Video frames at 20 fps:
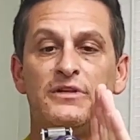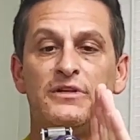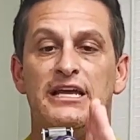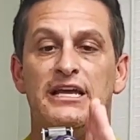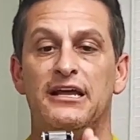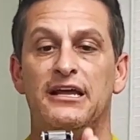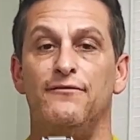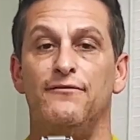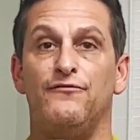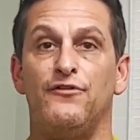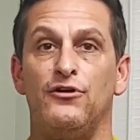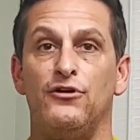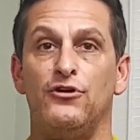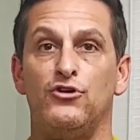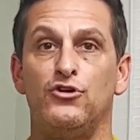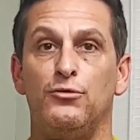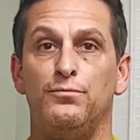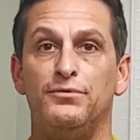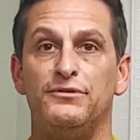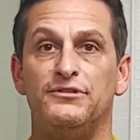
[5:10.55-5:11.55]
in a
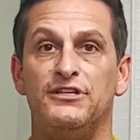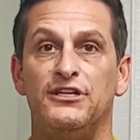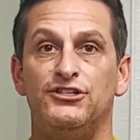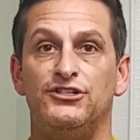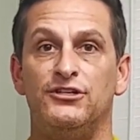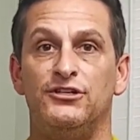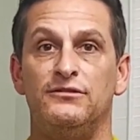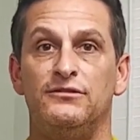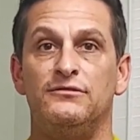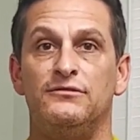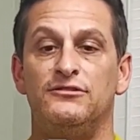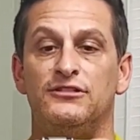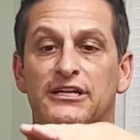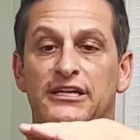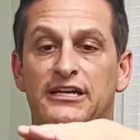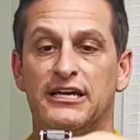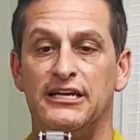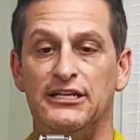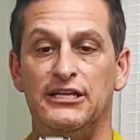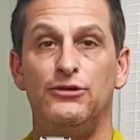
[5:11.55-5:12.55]
vertical position to
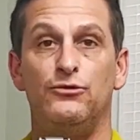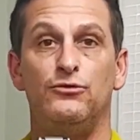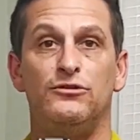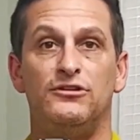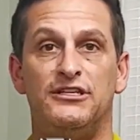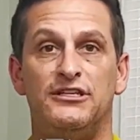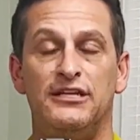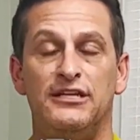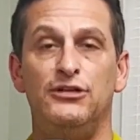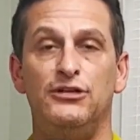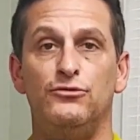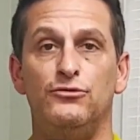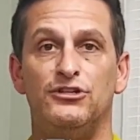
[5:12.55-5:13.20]
continue